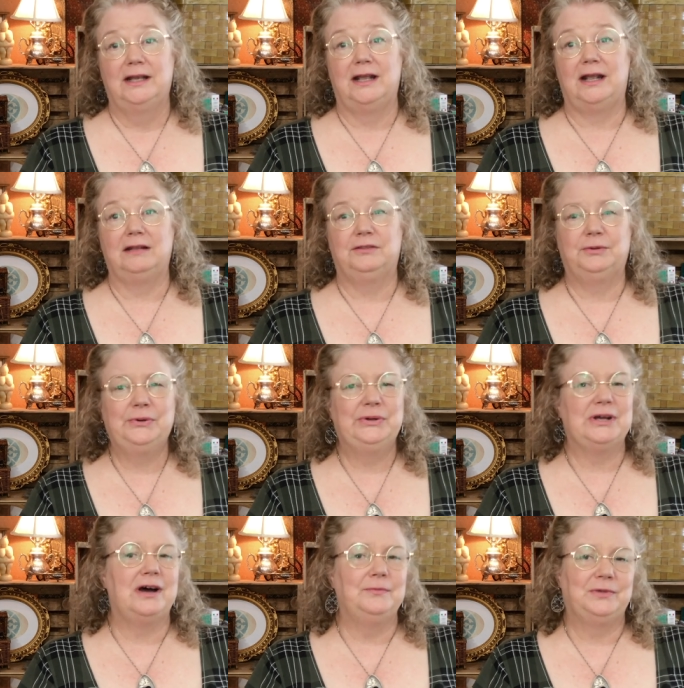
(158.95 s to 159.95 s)
and throw it
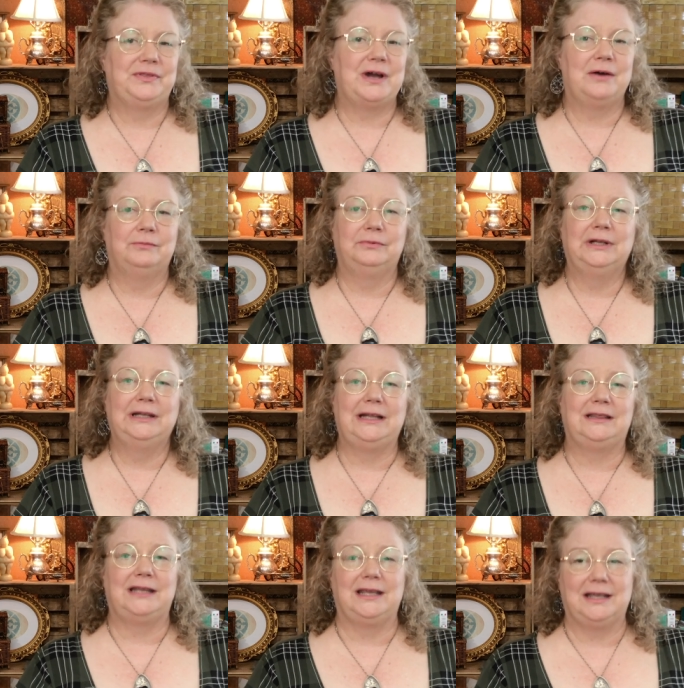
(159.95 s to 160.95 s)
on without really
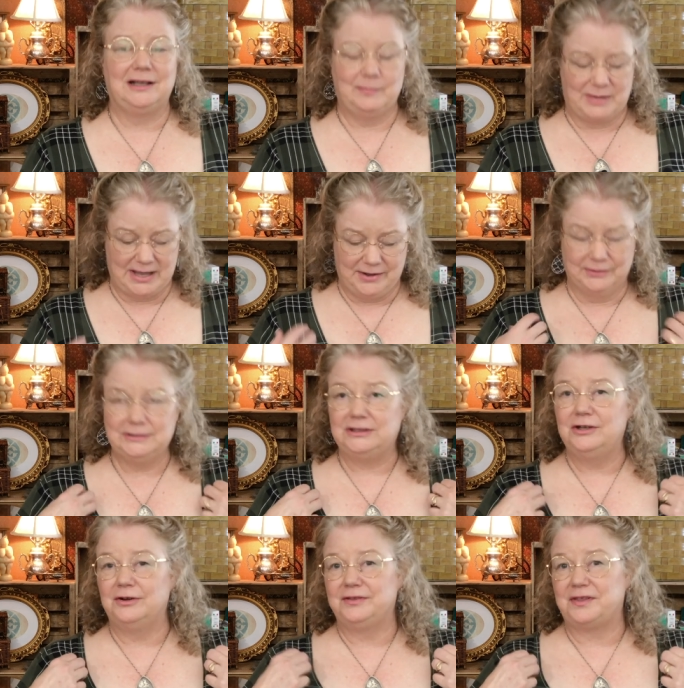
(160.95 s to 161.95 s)
thinking about,
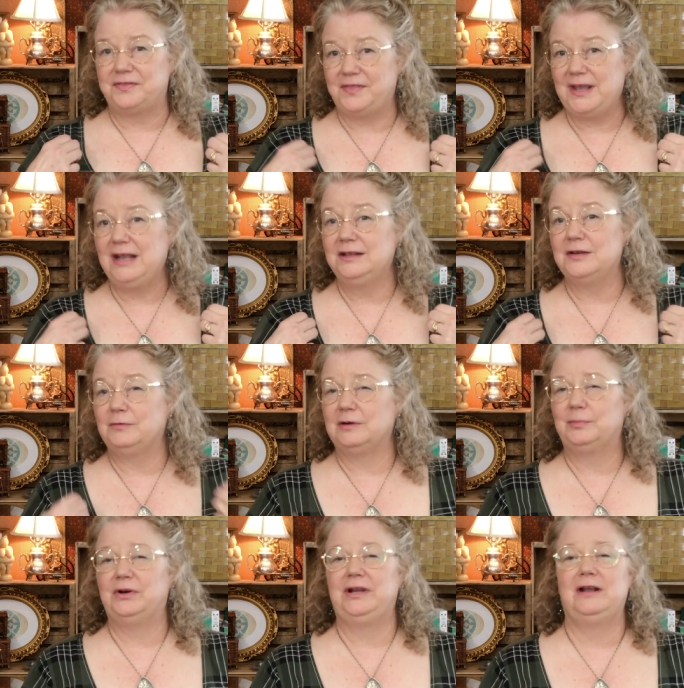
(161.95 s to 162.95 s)
you know, the thing that we're
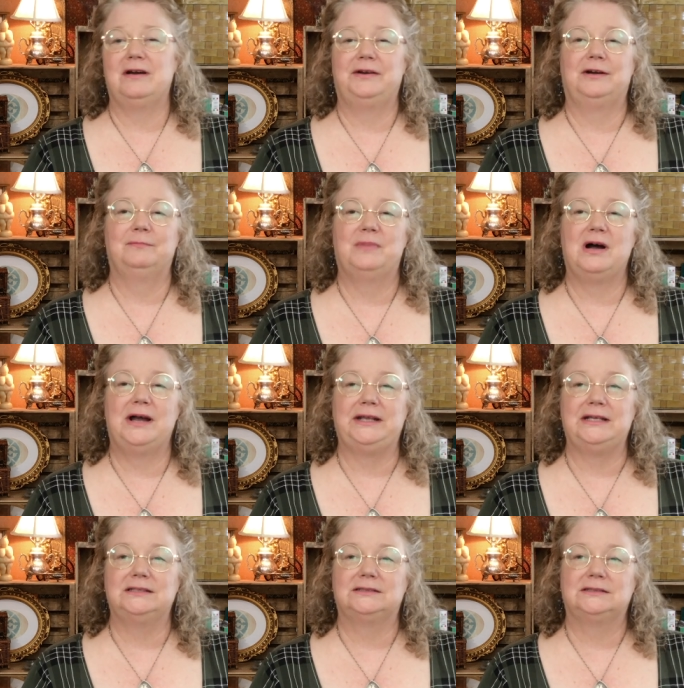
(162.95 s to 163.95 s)
putting on our
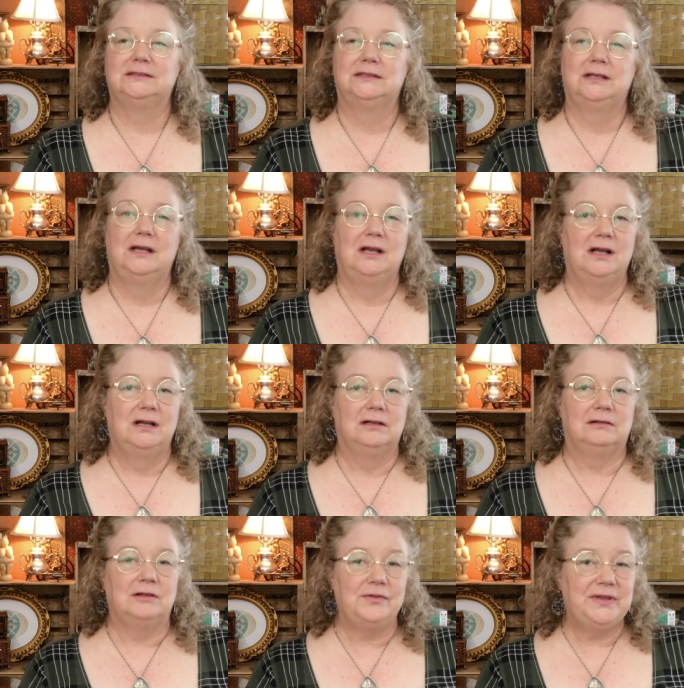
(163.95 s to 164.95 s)
bodies.
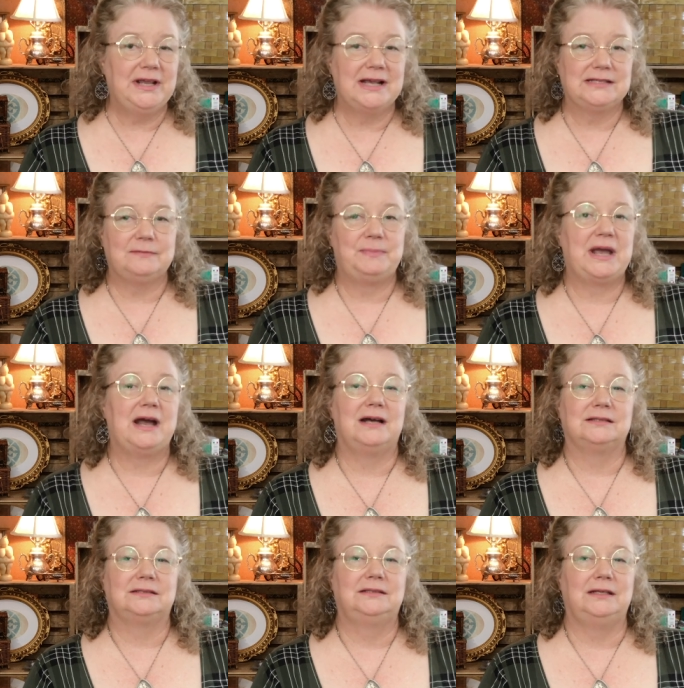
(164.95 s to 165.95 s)
Clothing has a
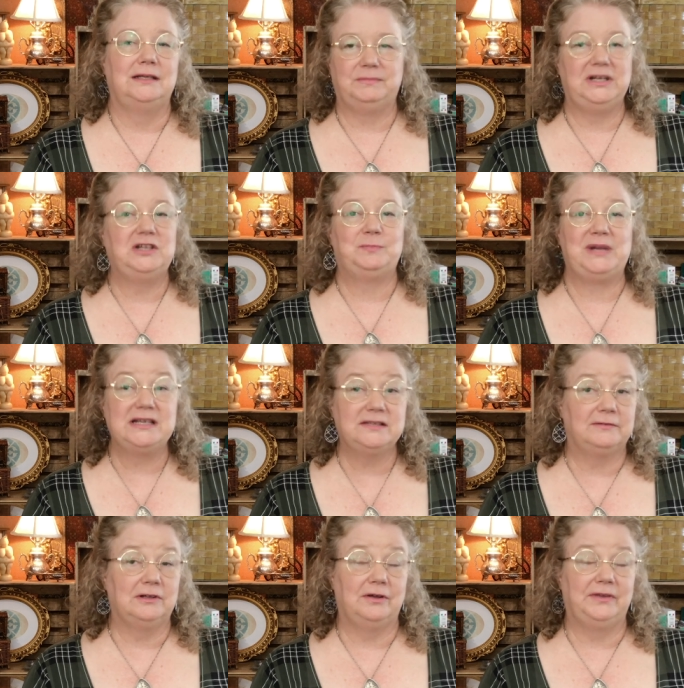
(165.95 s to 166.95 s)
past, and each piece
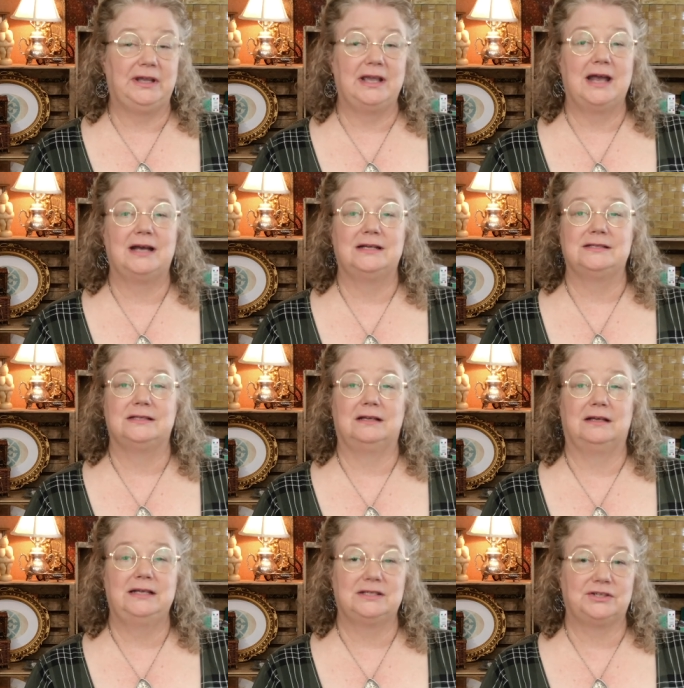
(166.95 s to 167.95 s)
of clothing has
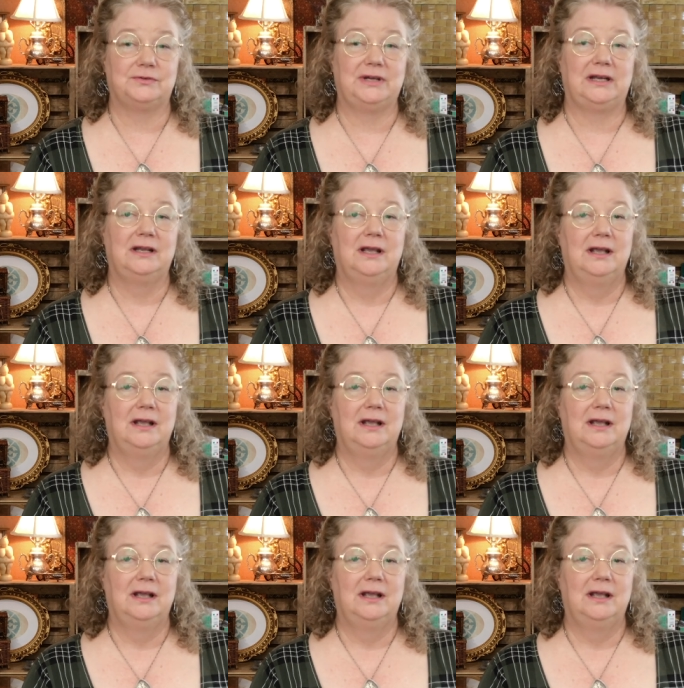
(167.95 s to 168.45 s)
a history.